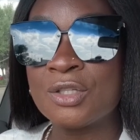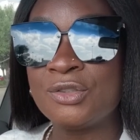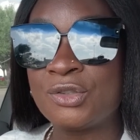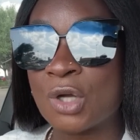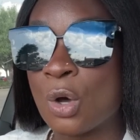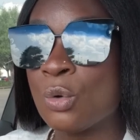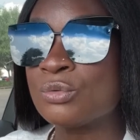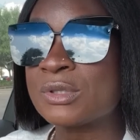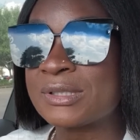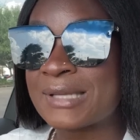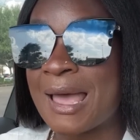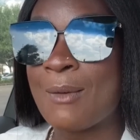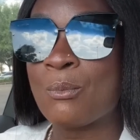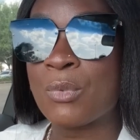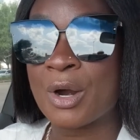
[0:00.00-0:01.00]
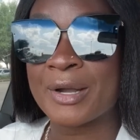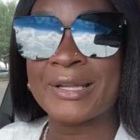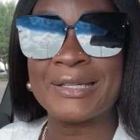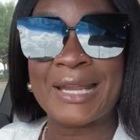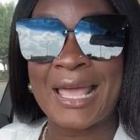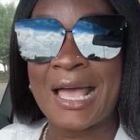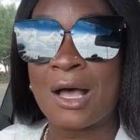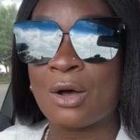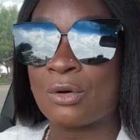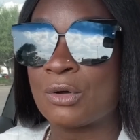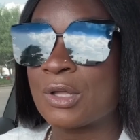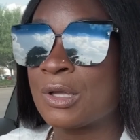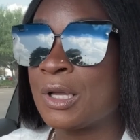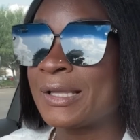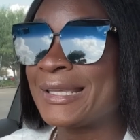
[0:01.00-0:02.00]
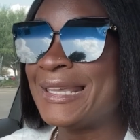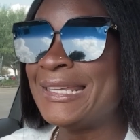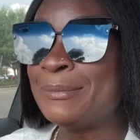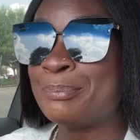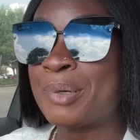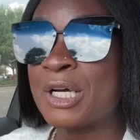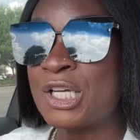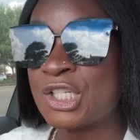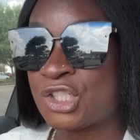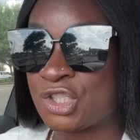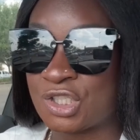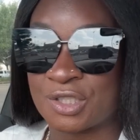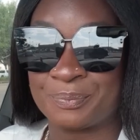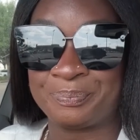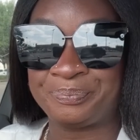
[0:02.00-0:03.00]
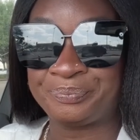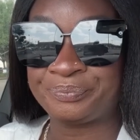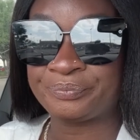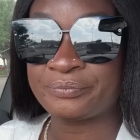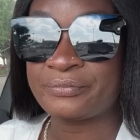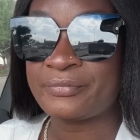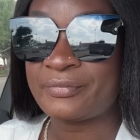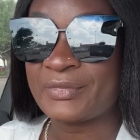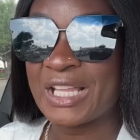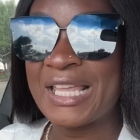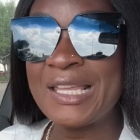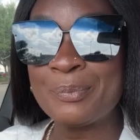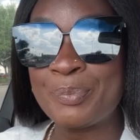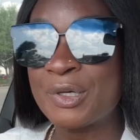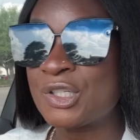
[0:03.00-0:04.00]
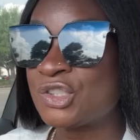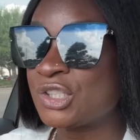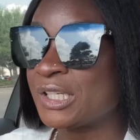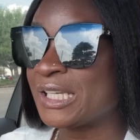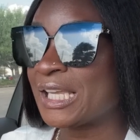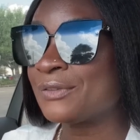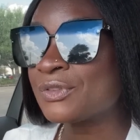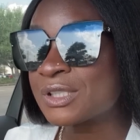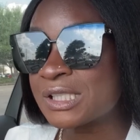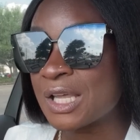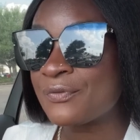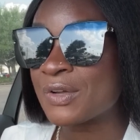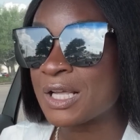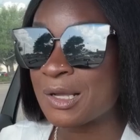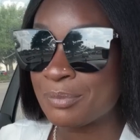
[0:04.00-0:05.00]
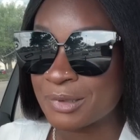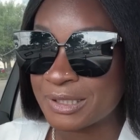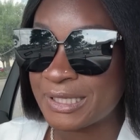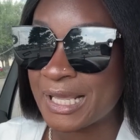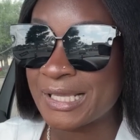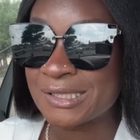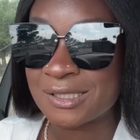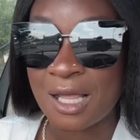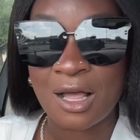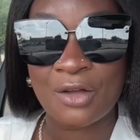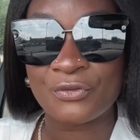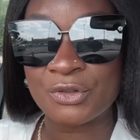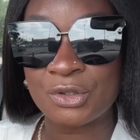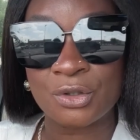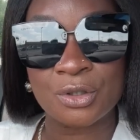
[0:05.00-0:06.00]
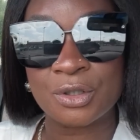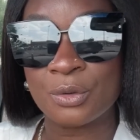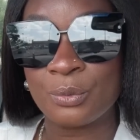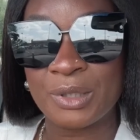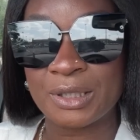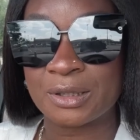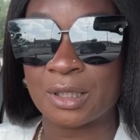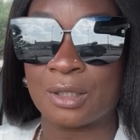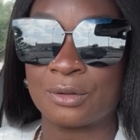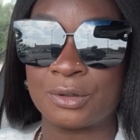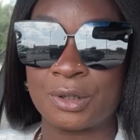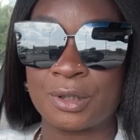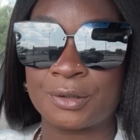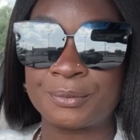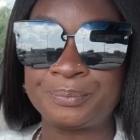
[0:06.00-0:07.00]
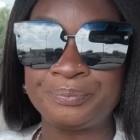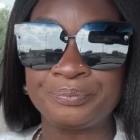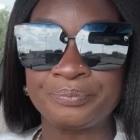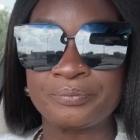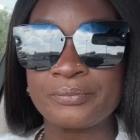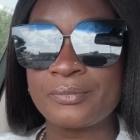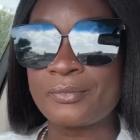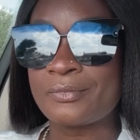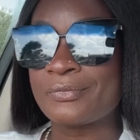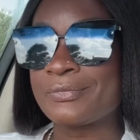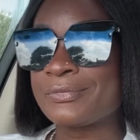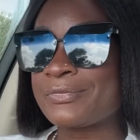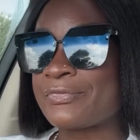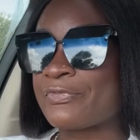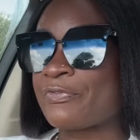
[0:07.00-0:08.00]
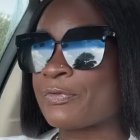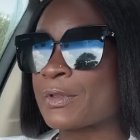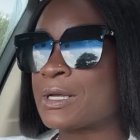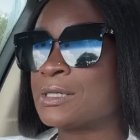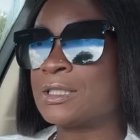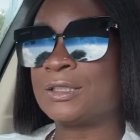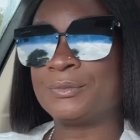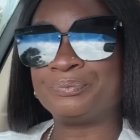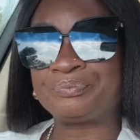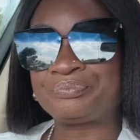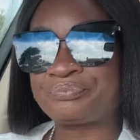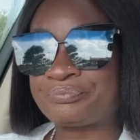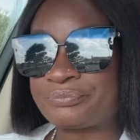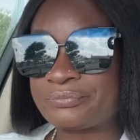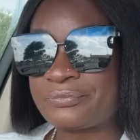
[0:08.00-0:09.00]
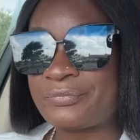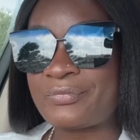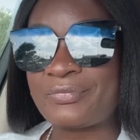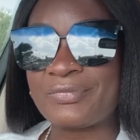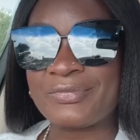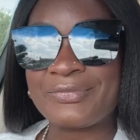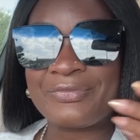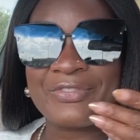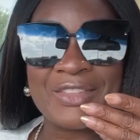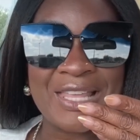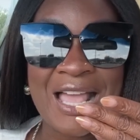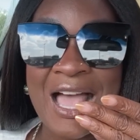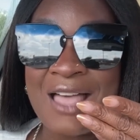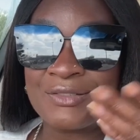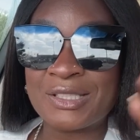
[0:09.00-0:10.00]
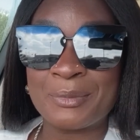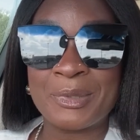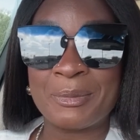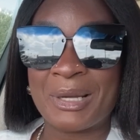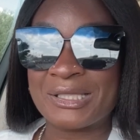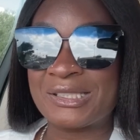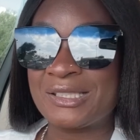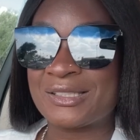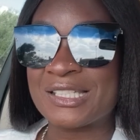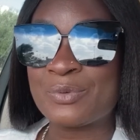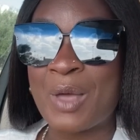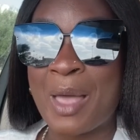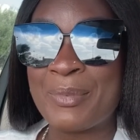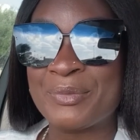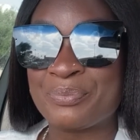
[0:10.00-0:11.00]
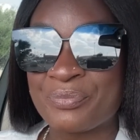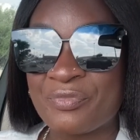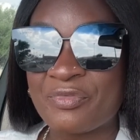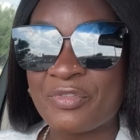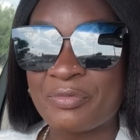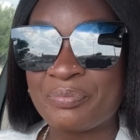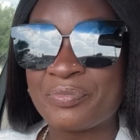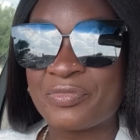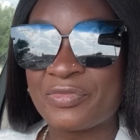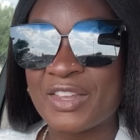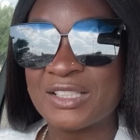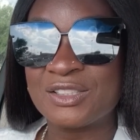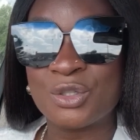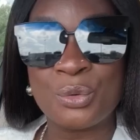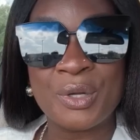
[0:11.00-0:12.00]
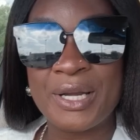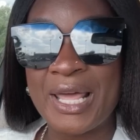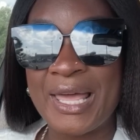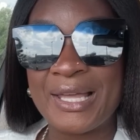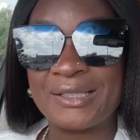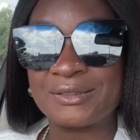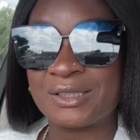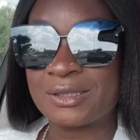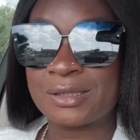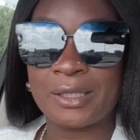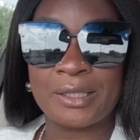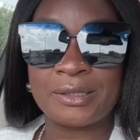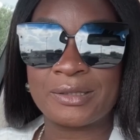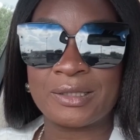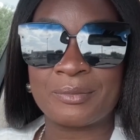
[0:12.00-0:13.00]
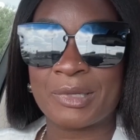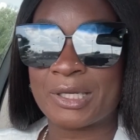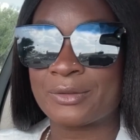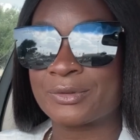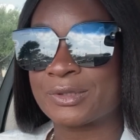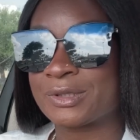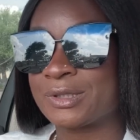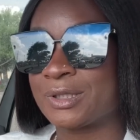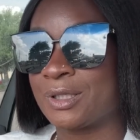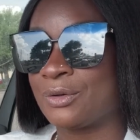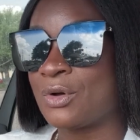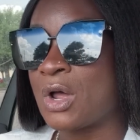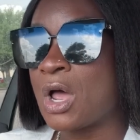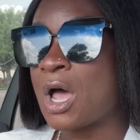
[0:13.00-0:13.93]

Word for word: Don't stop working out. Keep pushing. Keep pushing. Give yourself a couple of days off during the week, though, you know. Um, yeah, I have something in my teeth. That's why I've been doing that, just in case anybody wants to know.